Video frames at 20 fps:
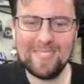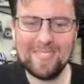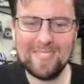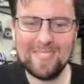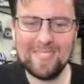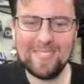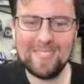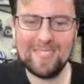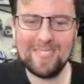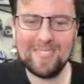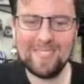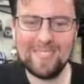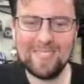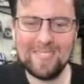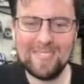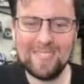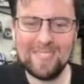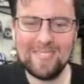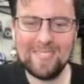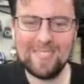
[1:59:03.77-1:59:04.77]

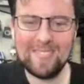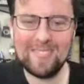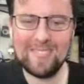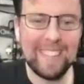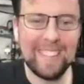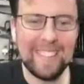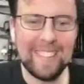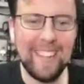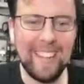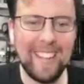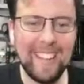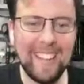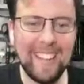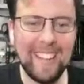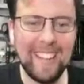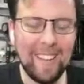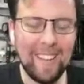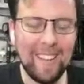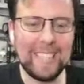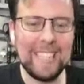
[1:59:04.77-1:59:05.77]
The
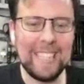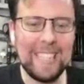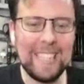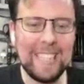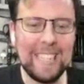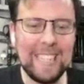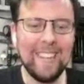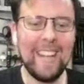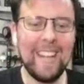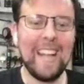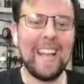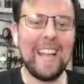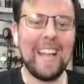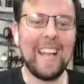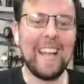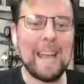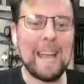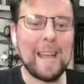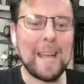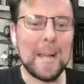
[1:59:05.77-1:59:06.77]
what now?
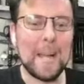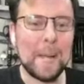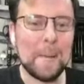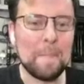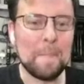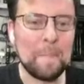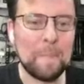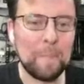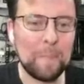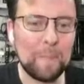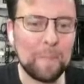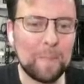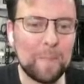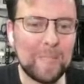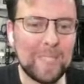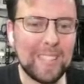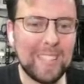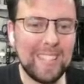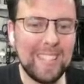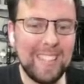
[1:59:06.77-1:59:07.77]
The
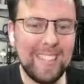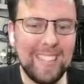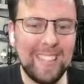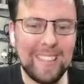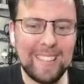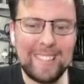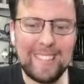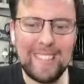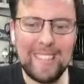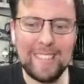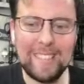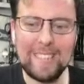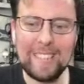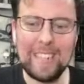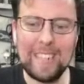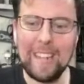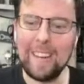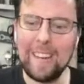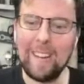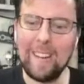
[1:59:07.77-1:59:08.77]

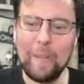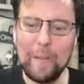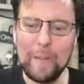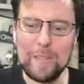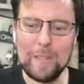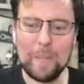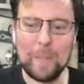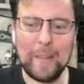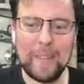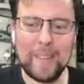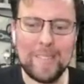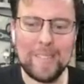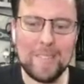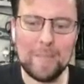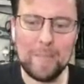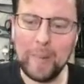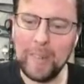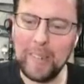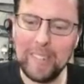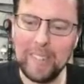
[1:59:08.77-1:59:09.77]
internet always
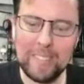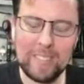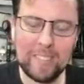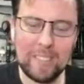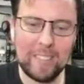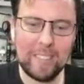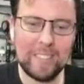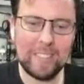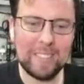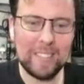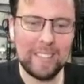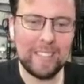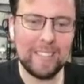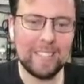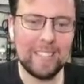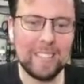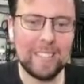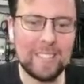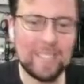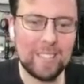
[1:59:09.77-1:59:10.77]
amazes me. Isn't
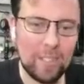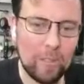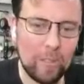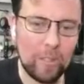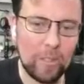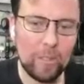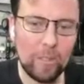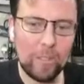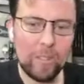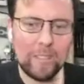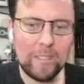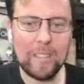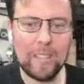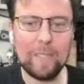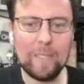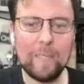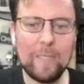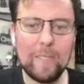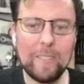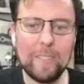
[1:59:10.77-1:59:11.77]
it so cool
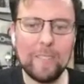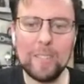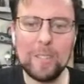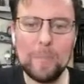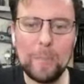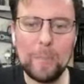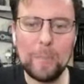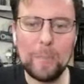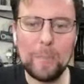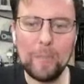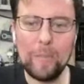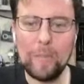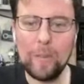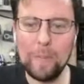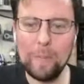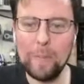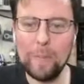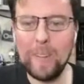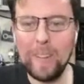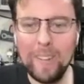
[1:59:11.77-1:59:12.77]
that there's people
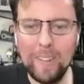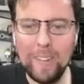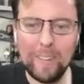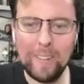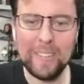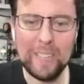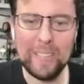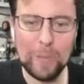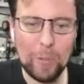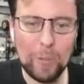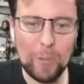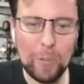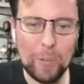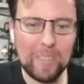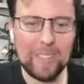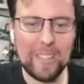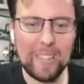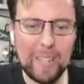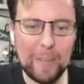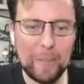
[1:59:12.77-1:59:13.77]
from all around the
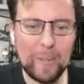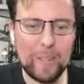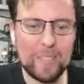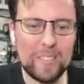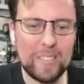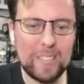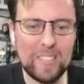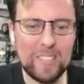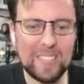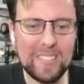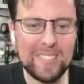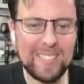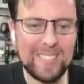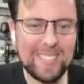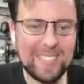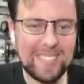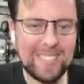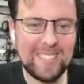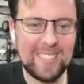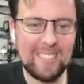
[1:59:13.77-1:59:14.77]
world able to
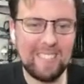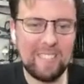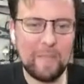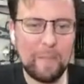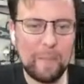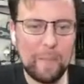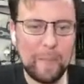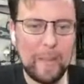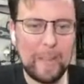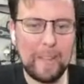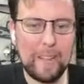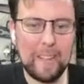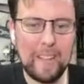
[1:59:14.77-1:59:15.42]
be